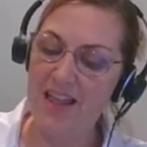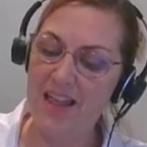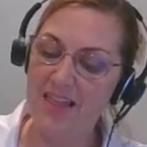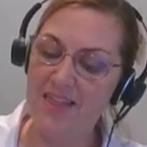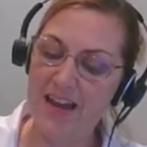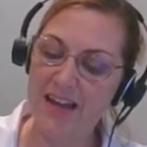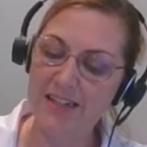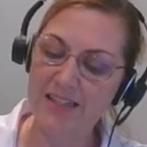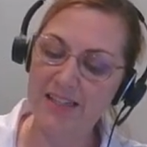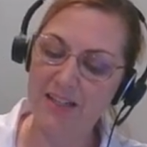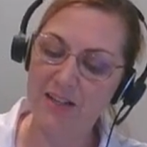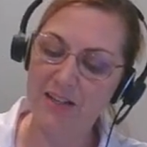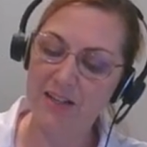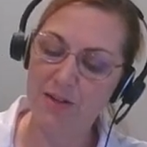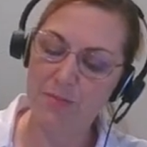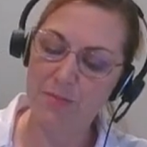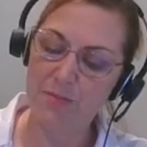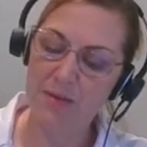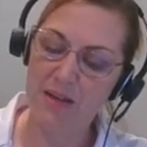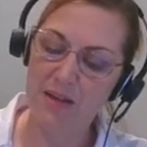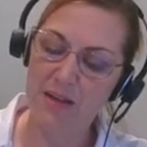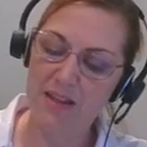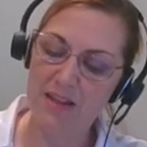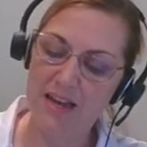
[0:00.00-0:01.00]
that tells me
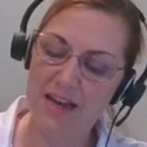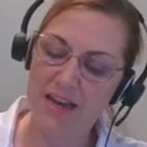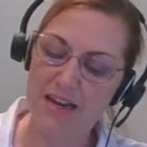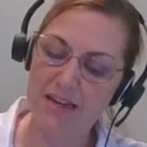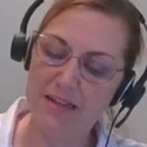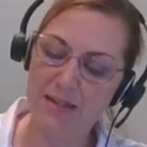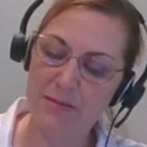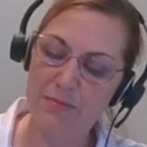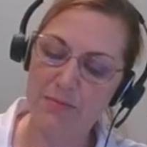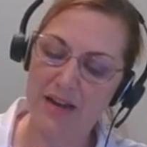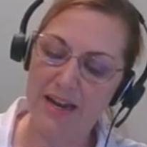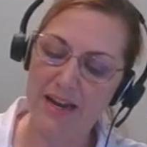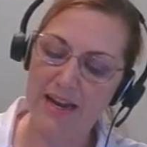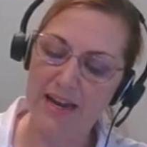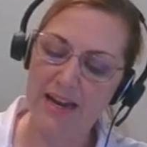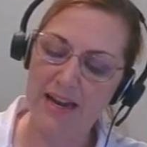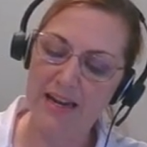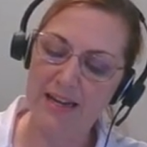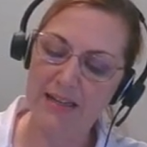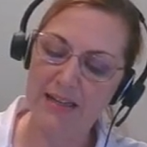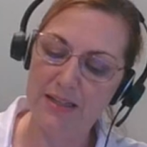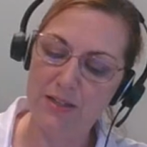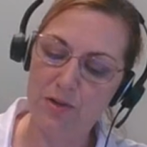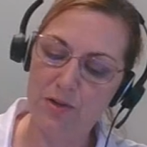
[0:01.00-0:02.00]
that is my
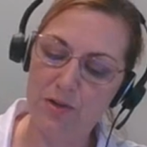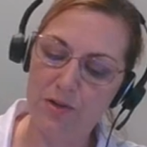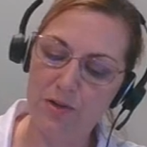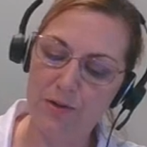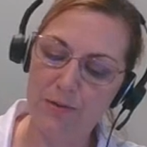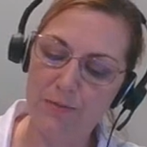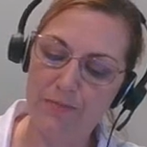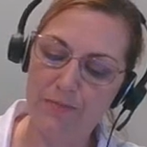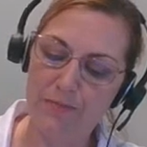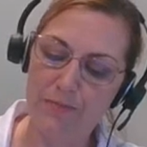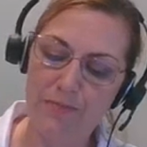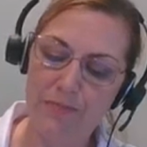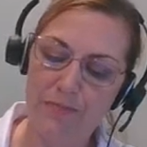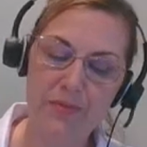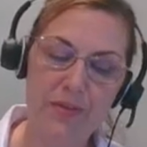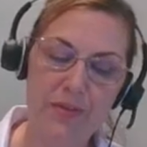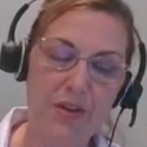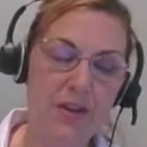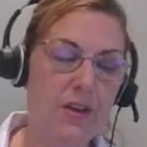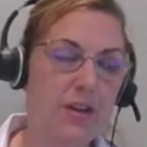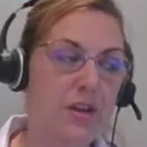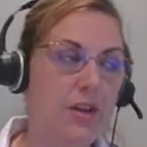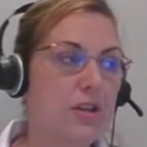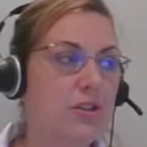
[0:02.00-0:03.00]
answer.
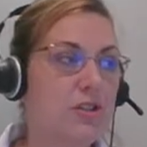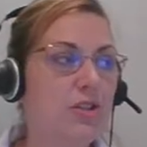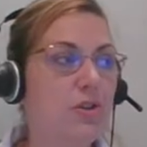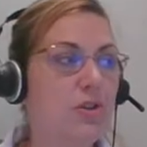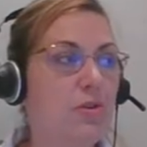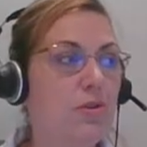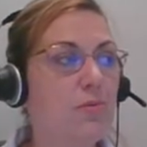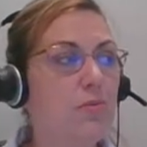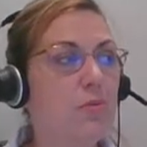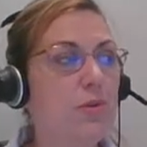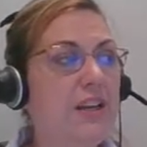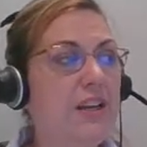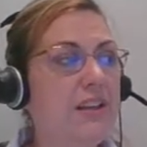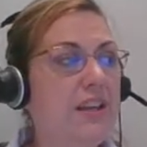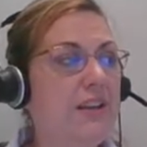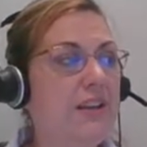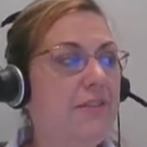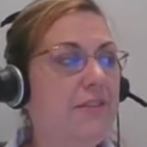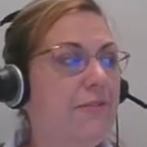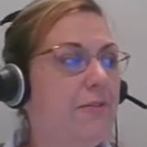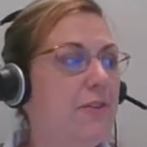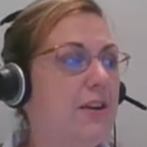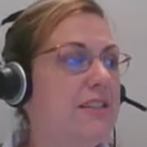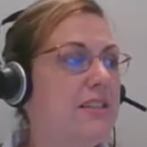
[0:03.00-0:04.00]
So, really,
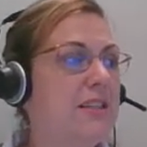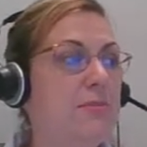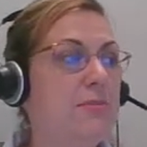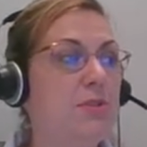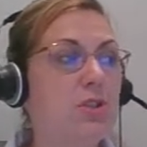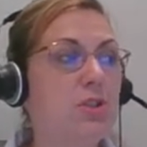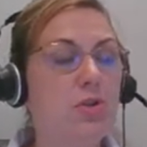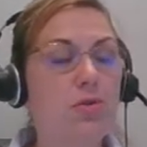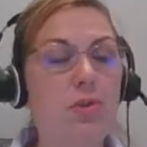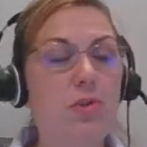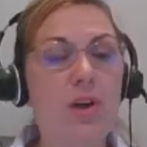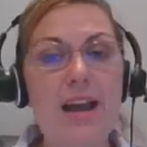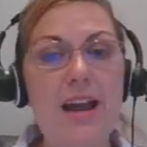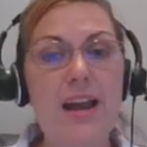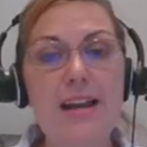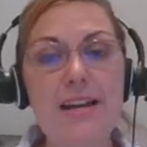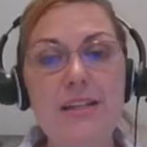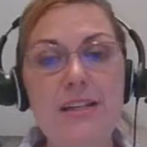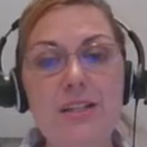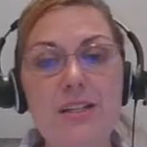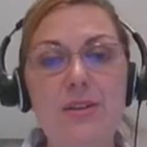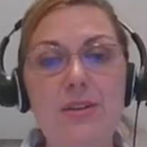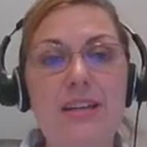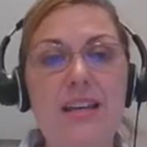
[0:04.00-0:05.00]
friends, I'm trying to
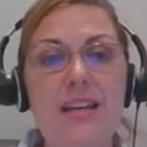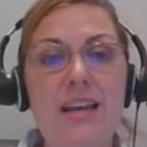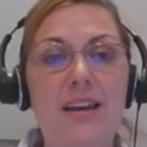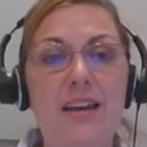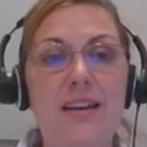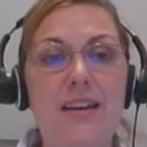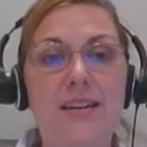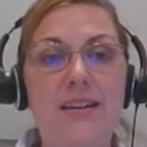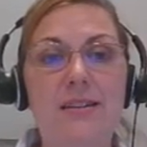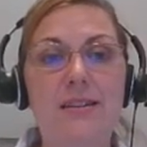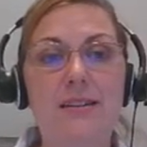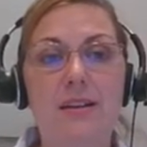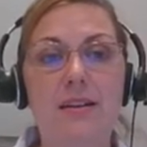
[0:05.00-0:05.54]
get